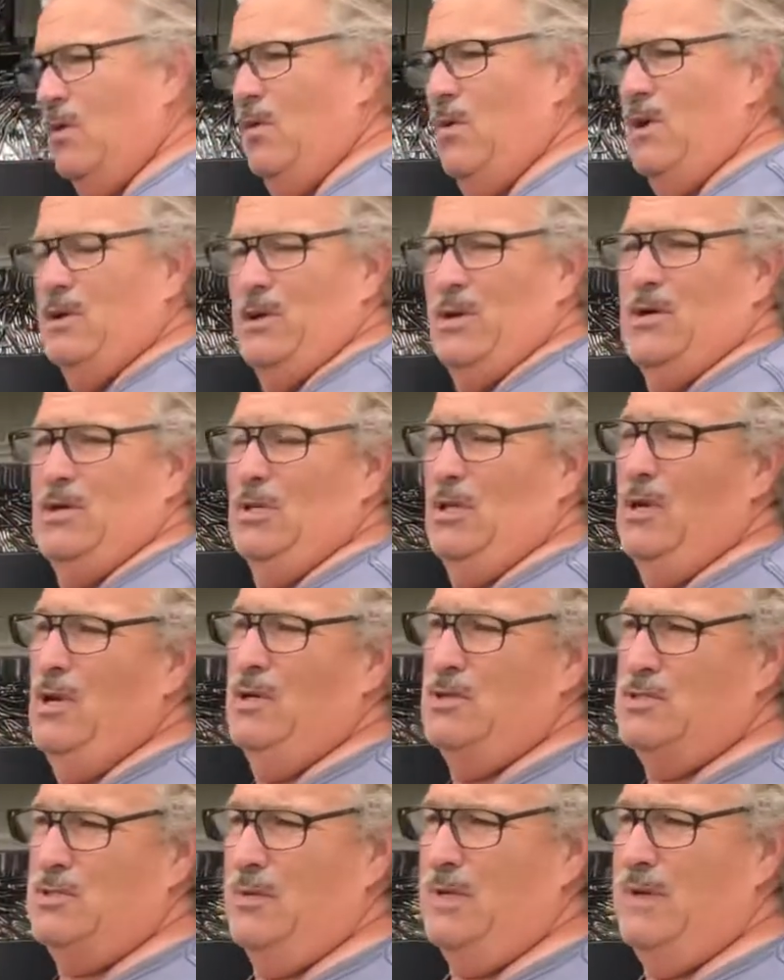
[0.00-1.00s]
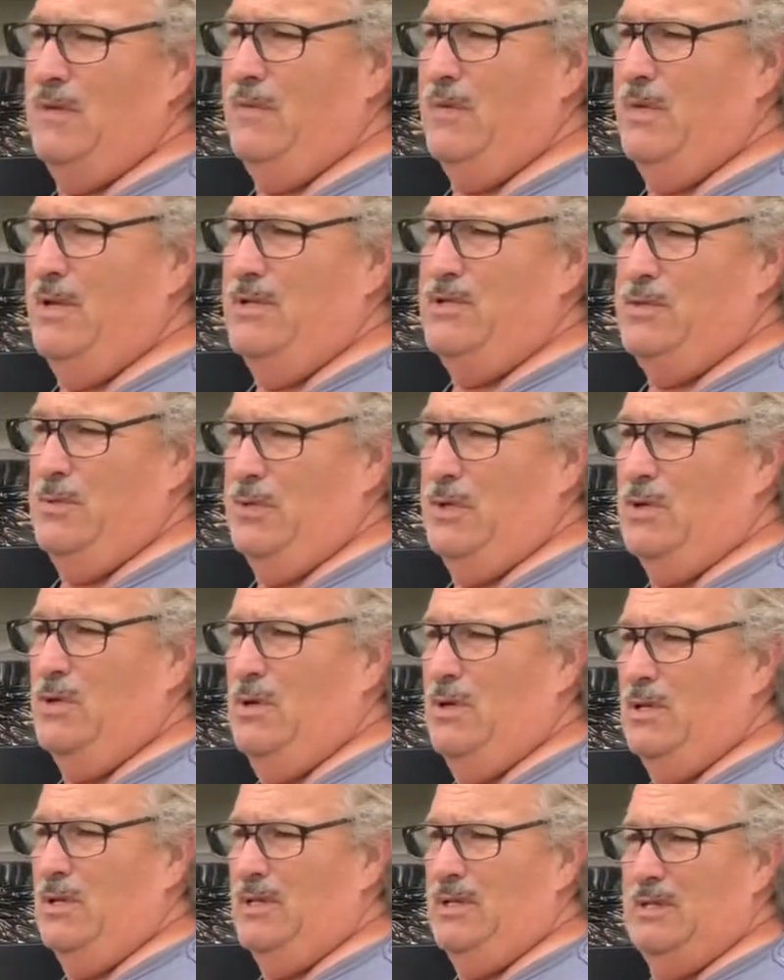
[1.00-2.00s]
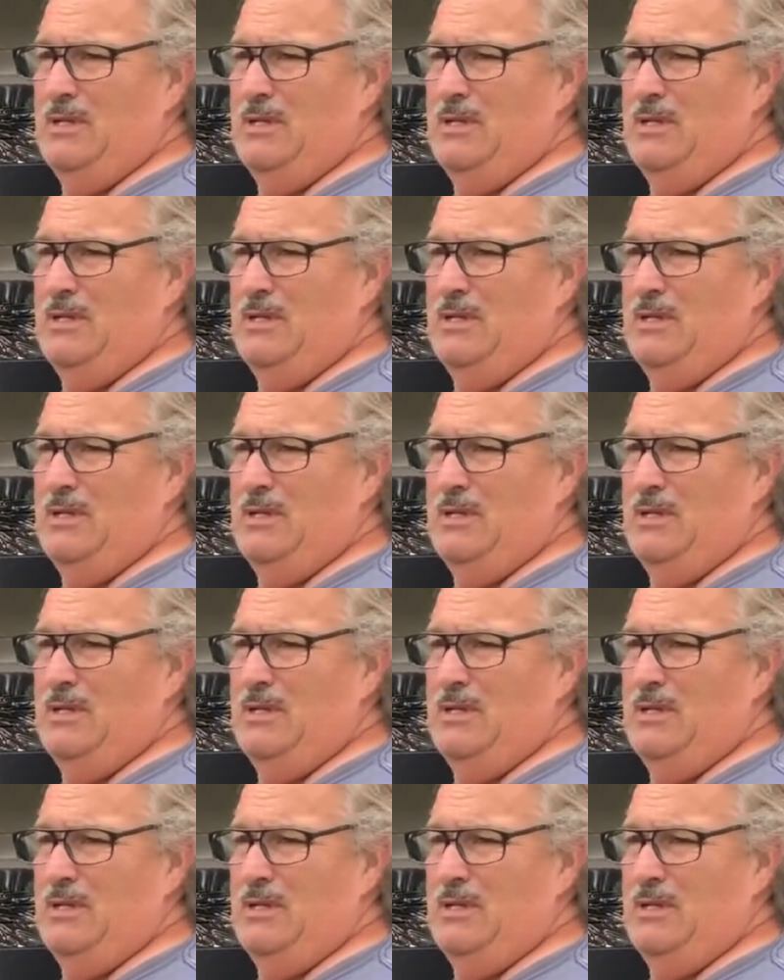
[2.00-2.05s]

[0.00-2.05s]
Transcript: on or closed, whatever it is you want to call it.